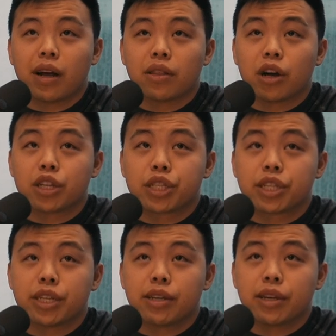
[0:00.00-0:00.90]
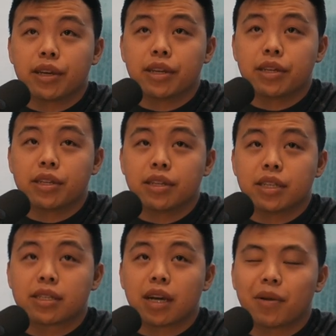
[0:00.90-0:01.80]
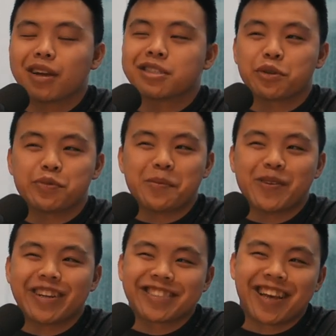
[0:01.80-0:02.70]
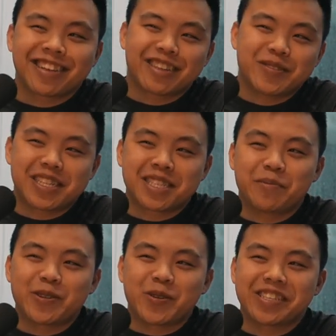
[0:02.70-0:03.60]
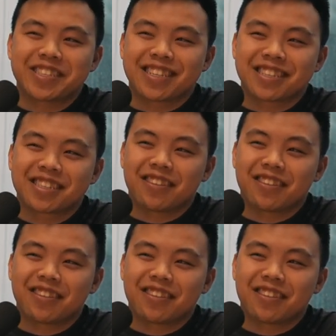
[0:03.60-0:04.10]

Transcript: I launched it in December. I still remember it exactly. It was December 26th